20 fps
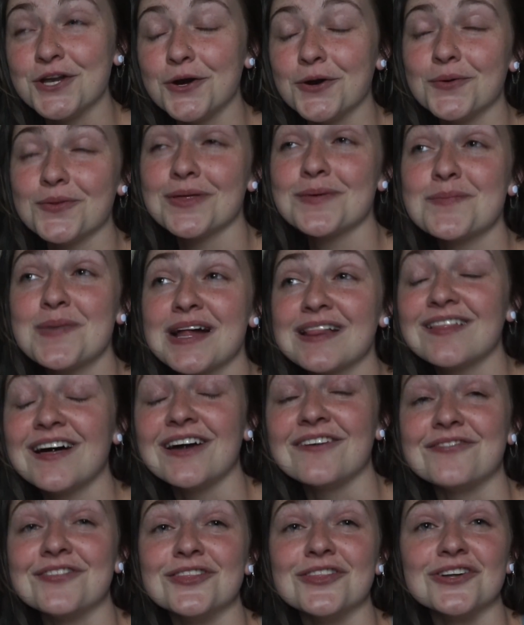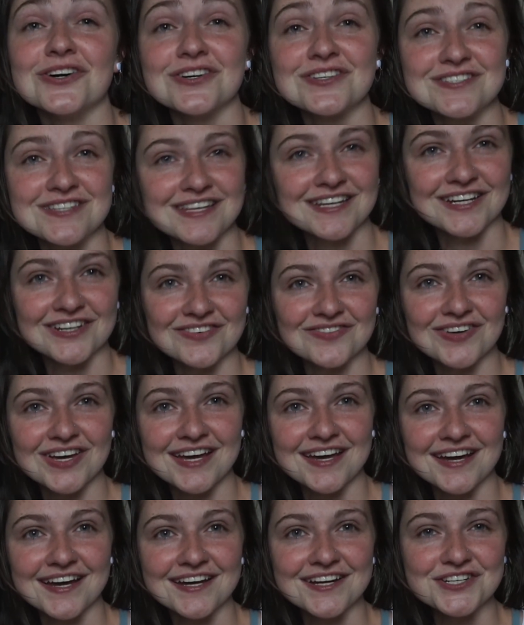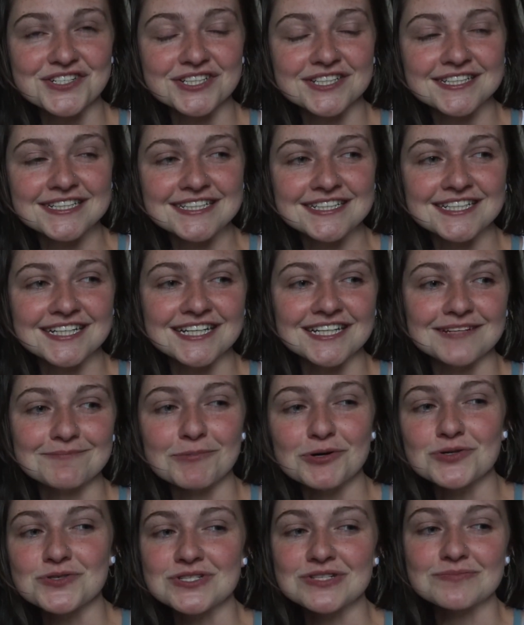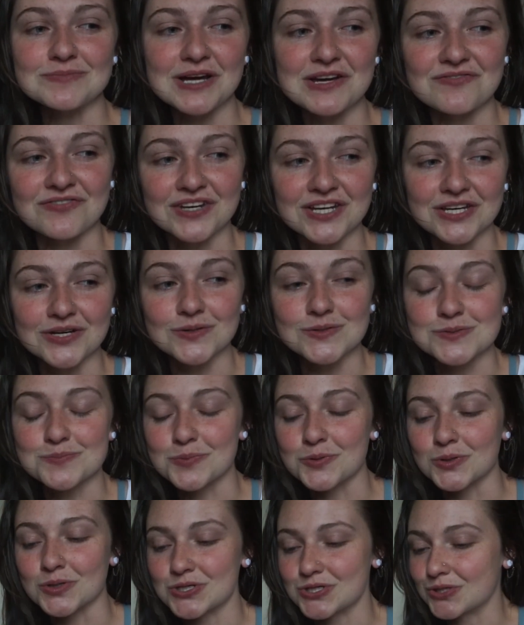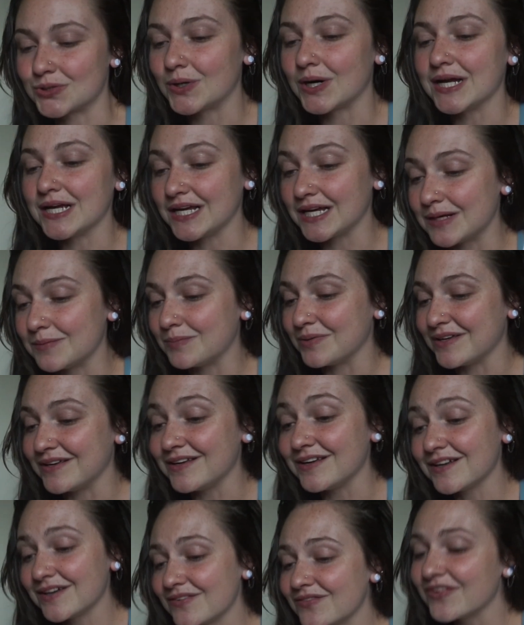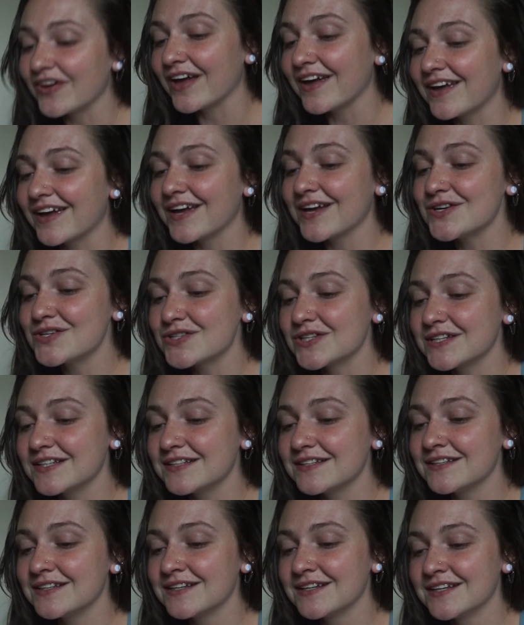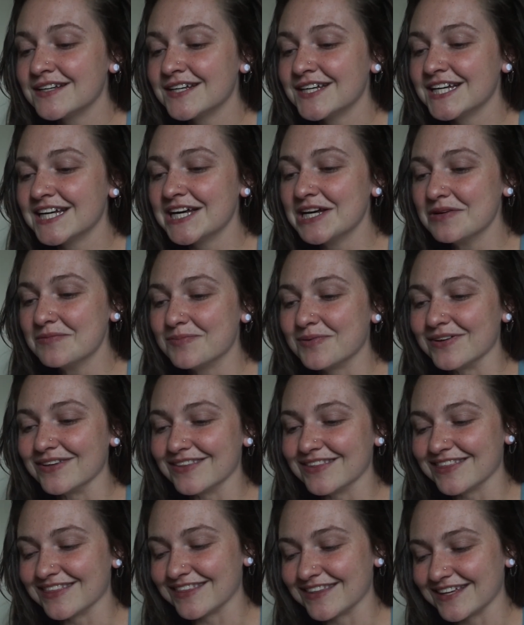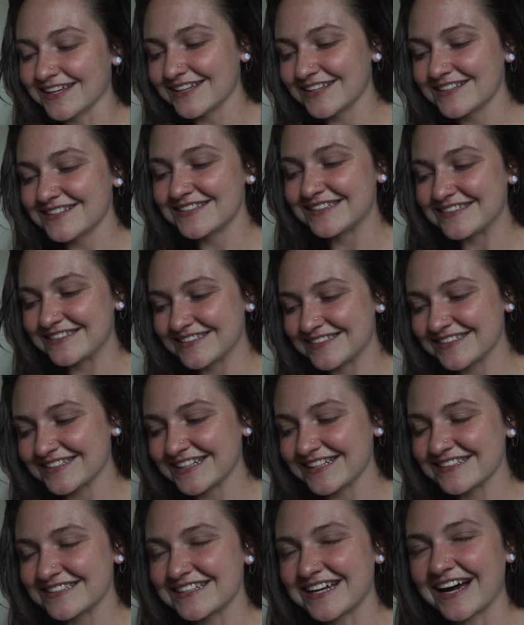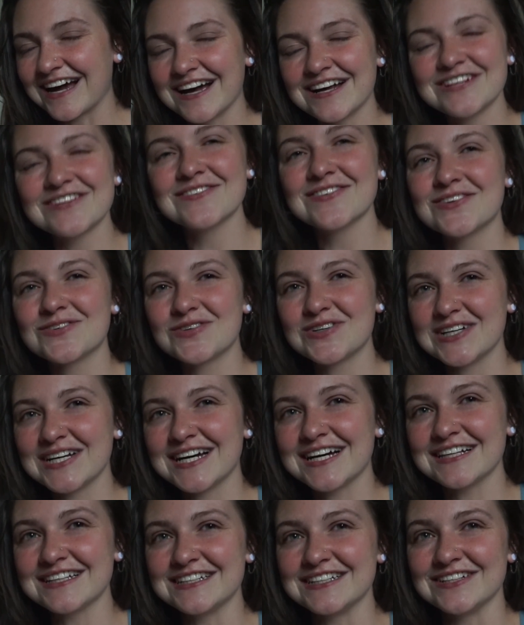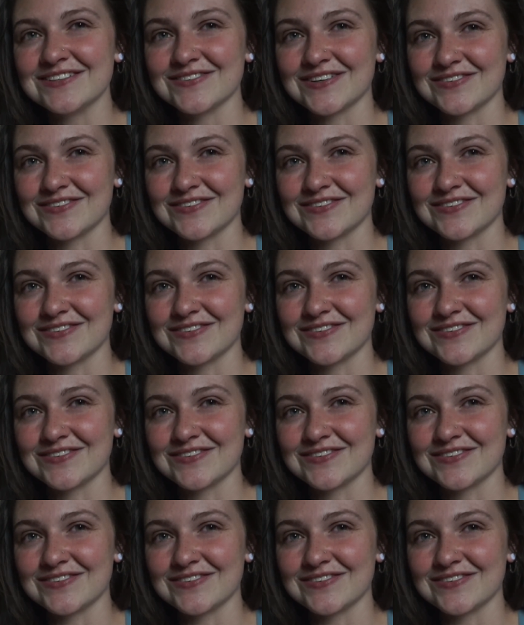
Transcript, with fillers: know that my life looks like a vacation, and most of my videos portray it being a vacation, but this is kind of the reality of